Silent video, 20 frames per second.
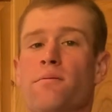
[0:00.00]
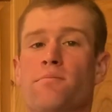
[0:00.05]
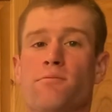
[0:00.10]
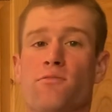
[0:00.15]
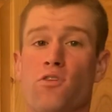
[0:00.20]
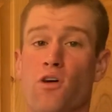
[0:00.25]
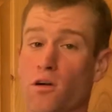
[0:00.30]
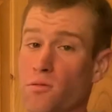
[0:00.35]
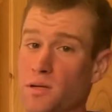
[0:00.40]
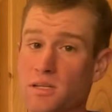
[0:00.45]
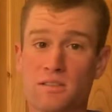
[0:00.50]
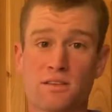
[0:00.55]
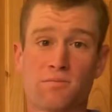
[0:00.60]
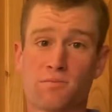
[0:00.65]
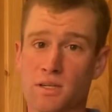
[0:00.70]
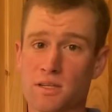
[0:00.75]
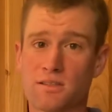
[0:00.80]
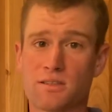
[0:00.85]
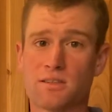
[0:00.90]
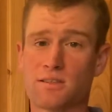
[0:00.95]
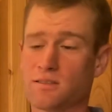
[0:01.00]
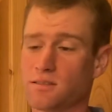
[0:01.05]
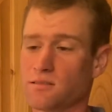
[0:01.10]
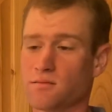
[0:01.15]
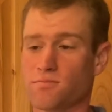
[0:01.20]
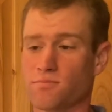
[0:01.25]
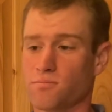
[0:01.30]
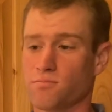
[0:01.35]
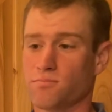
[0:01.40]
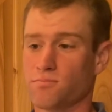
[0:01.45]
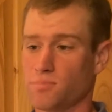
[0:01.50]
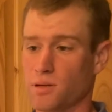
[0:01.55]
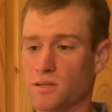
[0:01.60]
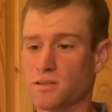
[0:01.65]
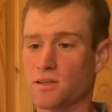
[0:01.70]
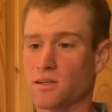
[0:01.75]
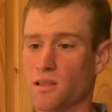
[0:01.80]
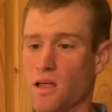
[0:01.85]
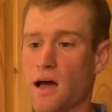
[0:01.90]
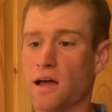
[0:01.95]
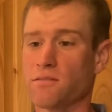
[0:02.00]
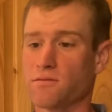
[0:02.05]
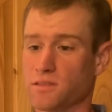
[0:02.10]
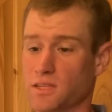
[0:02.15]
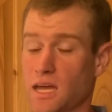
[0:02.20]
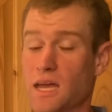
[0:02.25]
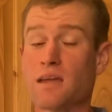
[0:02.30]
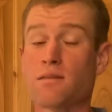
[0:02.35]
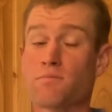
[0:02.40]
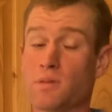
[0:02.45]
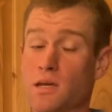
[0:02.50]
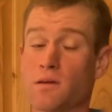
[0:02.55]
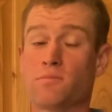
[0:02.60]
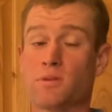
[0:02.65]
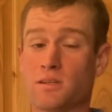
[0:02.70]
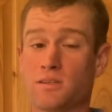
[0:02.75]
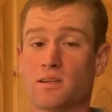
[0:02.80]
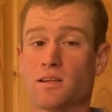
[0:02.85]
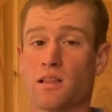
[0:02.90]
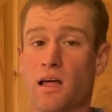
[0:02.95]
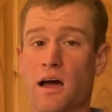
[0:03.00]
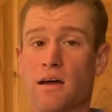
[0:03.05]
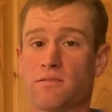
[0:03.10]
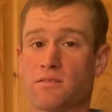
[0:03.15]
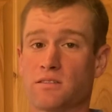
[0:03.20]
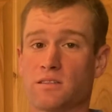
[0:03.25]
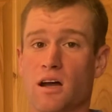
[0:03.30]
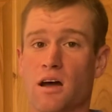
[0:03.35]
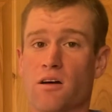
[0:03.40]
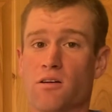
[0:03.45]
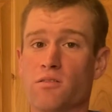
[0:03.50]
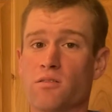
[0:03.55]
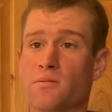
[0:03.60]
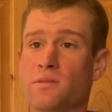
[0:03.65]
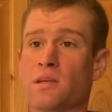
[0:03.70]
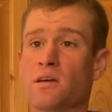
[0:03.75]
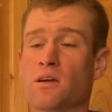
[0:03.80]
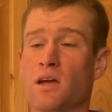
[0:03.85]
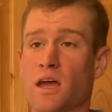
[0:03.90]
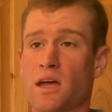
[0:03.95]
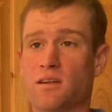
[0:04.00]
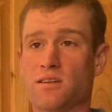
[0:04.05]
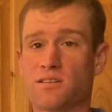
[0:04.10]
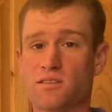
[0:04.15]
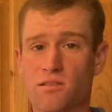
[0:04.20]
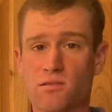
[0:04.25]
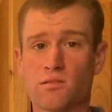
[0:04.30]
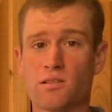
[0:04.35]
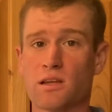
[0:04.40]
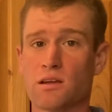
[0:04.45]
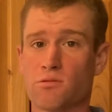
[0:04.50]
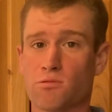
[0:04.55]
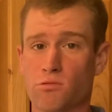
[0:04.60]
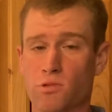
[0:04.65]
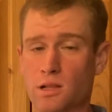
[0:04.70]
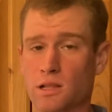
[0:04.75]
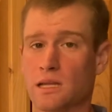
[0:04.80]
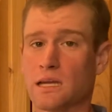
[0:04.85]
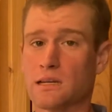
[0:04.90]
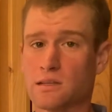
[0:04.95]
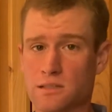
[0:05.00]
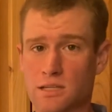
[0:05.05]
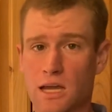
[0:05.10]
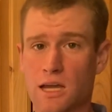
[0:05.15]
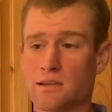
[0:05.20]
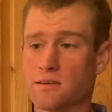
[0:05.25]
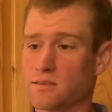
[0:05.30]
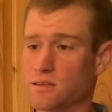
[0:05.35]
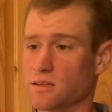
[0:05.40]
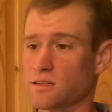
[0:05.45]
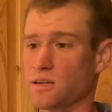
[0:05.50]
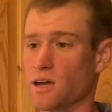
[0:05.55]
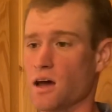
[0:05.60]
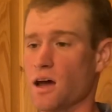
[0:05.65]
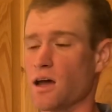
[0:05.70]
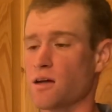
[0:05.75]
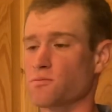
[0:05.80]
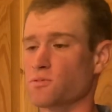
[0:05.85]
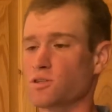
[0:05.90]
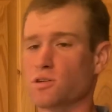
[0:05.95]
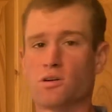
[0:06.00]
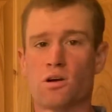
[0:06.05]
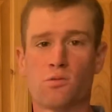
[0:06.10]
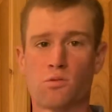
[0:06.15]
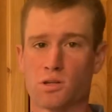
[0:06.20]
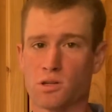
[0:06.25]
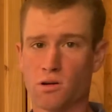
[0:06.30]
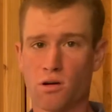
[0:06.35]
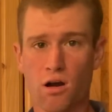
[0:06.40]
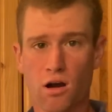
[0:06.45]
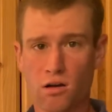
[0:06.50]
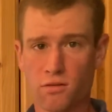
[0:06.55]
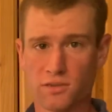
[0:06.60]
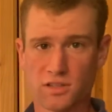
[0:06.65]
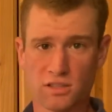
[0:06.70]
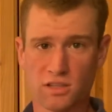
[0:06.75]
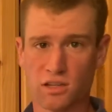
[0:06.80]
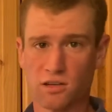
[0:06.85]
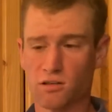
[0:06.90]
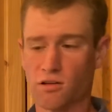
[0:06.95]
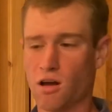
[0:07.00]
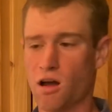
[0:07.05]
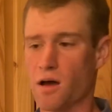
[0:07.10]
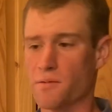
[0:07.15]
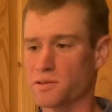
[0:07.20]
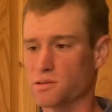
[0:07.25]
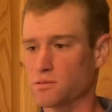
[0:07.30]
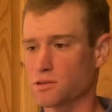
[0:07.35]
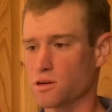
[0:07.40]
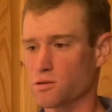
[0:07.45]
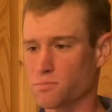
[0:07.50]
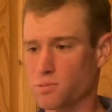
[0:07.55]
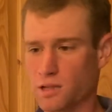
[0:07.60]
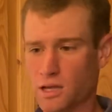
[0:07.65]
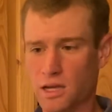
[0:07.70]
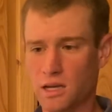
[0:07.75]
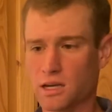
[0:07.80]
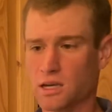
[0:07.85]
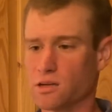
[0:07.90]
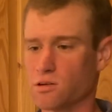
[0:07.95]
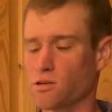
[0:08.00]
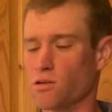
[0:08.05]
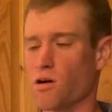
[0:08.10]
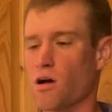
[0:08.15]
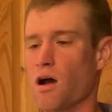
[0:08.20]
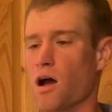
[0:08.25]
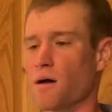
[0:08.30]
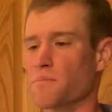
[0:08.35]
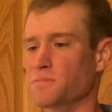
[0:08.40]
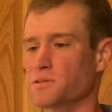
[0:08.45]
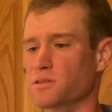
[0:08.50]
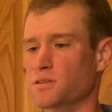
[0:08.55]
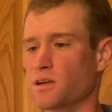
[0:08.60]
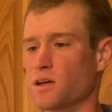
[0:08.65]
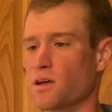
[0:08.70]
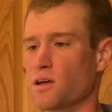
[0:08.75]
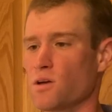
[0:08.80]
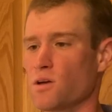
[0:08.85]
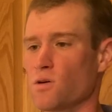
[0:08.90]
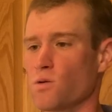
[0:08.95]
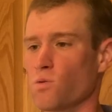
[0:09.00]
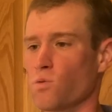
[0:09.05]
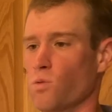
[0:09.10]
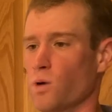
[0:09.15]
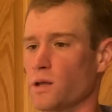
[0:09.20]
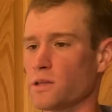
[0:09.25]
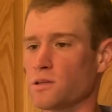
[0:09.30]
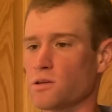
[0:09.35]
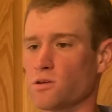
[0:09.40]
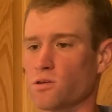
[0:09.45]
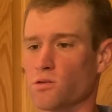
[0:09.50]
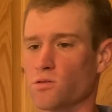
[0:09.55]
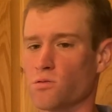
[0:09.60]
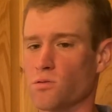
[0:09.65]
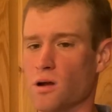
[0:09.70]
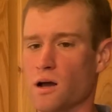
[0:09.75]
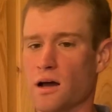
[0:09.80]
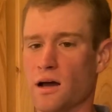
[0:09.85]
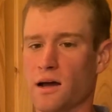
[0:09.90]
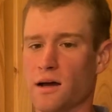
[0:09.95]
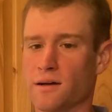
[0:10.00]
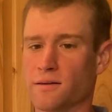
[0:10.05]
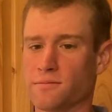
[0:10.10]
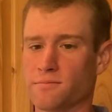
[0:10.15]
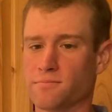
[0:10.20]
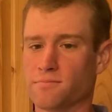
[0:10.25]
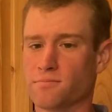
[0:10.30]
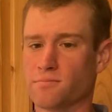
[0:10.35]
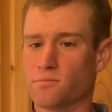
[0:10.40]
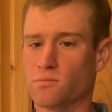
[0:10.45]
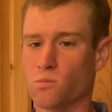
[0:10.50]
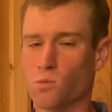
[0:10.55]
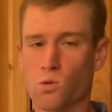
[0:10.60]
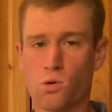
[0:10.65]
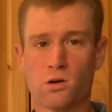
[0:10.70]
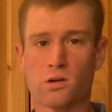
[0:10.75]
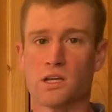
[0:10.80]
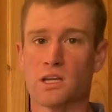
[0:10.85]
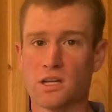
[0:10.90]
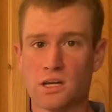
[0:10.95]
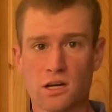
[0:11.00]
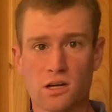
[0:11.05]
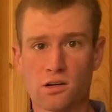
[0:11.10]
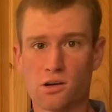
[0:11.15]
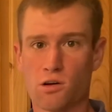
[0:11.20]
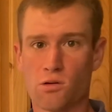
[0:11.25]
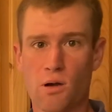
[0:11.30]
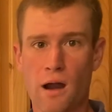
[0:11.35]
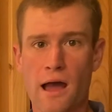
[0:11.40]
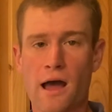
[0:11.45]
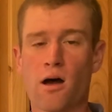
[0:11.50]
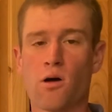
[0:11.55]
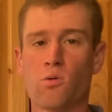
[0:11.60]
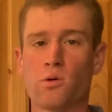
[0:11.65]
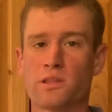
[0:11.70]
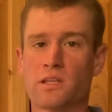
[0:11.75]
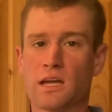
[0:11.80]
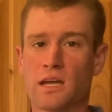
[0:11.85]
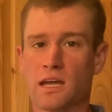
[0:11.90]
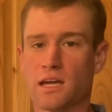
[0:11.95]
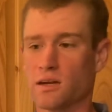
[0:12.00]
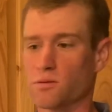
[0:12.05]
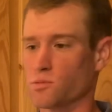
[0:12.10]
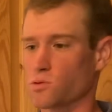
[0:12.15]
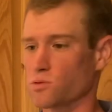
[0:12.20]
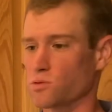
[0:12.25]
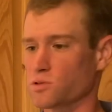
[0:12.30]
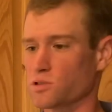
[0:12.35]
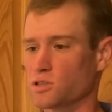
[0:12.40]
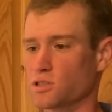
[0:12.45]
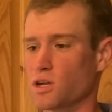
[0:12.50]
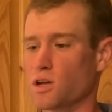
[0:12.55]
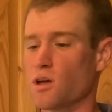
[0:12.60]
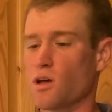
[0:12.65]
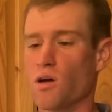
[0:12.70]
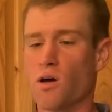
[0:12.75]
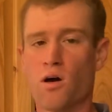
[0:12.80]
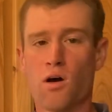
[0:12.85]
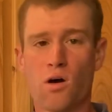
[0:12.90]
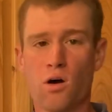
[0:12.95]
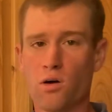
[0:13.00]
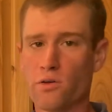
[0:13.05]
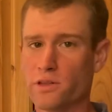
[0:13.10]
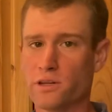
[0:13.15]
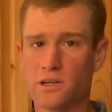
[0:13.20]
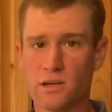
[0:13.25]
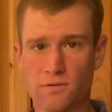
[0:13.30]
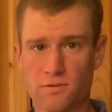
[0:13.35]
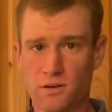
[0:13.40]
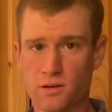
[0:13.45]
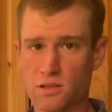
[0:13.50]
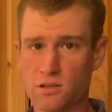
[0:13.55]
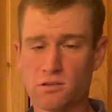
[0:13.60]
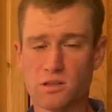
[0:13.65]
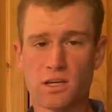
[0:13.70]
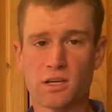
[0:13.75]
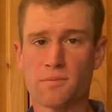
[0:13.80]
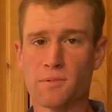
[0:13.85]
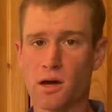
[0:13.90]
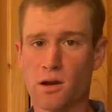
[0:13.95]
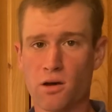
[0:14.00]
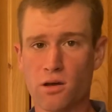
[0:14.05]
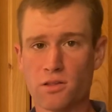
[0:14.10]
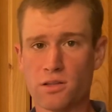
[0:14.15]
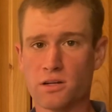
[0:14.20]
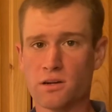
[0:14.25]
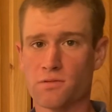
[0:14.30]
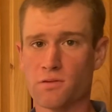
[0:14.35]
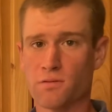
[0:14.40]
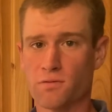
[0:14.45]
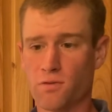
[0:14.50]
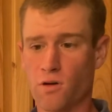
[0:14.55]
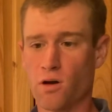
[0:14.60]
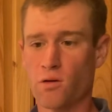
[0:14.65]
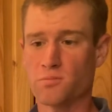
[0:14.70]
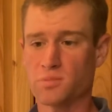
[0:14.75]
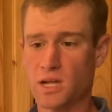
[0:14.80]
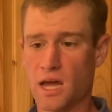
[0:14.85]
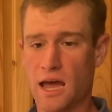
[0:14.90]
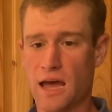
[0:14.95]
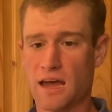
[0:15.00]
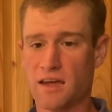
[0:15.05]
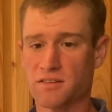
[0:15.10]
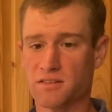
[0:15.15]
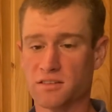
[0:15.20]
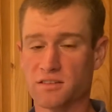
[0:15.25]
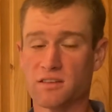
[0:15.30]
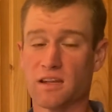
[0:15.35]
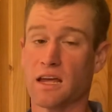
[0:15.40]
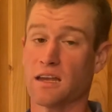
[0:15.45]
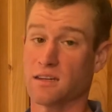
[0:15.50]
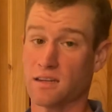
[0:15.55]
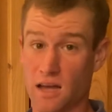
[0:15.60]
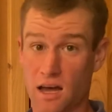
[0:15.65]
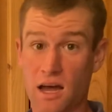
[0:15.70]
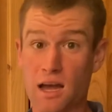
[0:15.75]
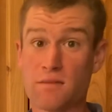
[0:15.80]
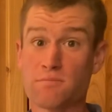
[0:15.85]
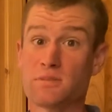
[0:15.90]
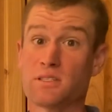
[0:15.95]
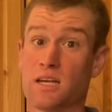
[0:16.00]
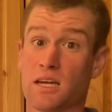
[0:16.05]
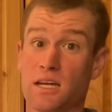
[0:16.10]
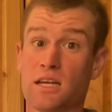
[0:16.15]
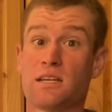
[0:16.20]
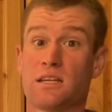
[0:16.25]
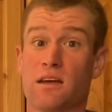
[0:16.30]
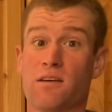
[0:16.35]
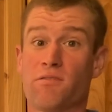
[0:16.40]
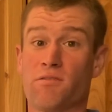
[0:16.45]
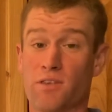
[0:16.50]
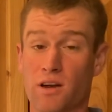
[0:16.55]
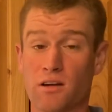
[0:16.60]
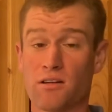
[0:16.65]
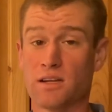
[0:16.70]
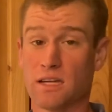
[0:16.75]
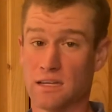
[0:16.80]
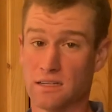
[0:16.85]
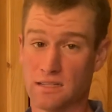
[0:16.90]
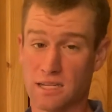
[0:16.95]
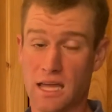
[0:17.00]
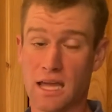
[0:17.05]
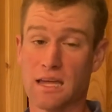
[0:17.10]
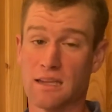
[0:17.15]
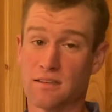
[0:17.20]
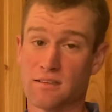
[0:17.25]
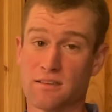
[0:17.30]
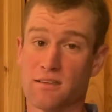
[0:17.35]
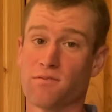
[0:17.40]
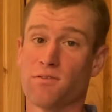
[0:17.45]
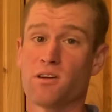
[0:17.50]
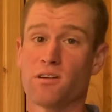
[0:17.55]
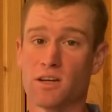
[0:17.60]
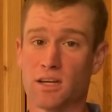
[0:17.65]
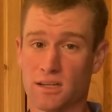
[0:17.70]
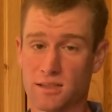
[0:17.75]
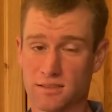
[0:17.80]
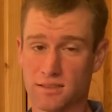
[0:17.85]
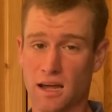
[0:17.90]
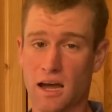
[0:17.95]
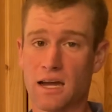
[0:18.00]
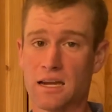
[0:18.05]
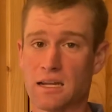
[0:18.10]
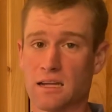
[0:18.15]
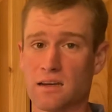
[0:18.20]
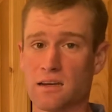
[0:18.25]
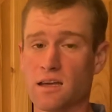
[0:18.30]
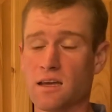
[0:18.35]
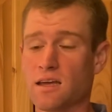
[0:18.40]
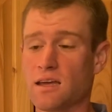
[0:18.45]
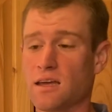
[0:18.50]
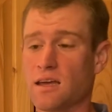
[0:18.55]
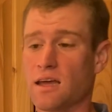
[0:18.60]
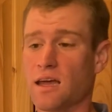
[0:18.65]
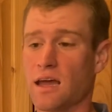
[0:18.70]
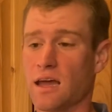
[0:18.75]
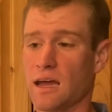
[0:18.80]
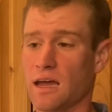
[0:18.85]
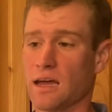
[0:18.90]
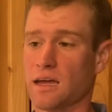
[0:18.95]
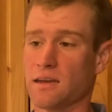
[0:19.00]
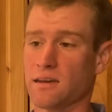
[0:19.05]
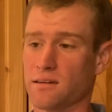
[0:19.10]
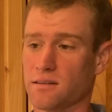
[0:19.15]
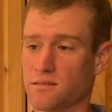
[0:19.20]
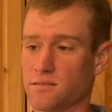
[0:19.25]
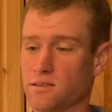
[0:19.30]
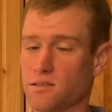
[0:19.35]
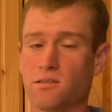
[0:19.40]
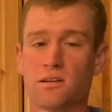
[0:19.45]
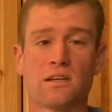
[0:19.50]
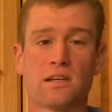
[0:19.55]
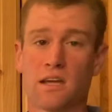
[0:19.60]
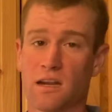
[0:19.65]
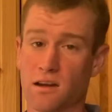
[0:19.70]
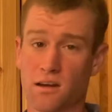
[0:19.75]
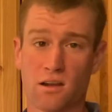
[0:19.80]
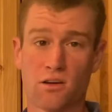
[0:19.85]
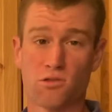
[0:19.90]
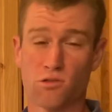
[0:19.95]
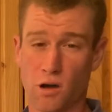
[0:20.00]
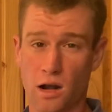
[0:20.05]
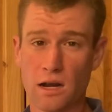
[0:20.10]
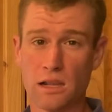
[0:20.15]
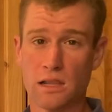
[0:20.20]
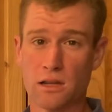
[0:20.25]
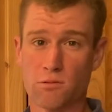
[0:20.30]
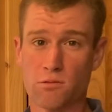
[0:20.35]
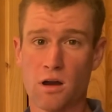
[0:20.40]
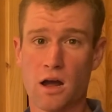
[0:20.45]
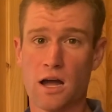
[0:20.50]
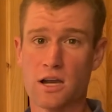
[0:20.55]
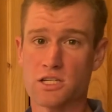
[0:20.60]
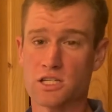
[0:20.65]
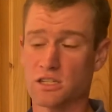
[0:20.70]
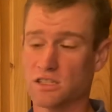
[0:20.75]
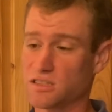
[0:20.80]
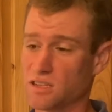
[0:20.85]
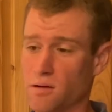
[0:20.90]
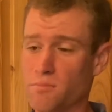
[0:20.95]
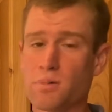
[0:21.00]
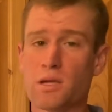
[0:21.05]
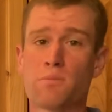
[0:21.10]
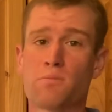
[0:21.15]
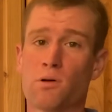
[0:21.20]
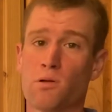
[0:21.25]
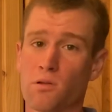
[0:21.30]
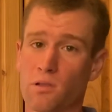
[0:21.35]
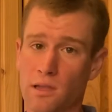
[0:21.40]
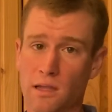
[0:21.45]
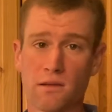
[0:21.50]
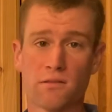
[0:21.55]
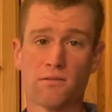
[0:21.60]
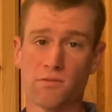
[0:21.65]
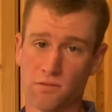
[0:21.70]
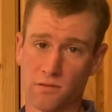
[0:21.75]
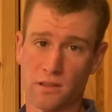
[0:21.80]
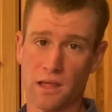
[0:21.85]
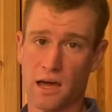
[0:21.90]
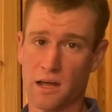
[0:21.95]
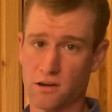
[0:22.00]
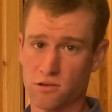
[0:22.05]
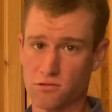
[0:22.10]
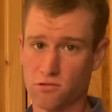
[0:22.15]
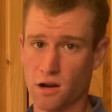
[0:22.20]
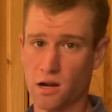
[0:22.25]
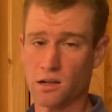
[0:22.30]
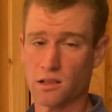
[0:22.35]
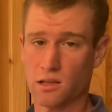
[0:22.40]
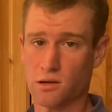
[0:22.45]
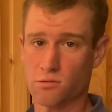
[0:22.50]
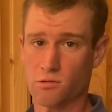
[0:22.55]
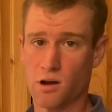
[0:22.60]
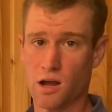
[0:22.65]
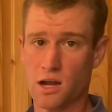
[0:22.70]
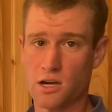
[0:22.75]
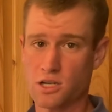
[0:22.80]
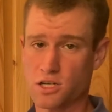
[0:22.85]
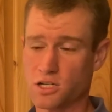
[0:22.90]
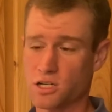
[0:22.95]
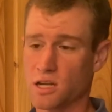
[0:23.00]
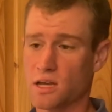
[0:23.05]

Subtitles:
Farming's a busy life, can be a busy lifestyle, and certainly really intense at times. You know, when you're harvesting crops, when you're planting crops, when you're working in a corral with animals, you think about all the different farm tasks. At times it can get very intense and very exciting, and you can get an adrenaline rush, and some people live for that adrenaline rush.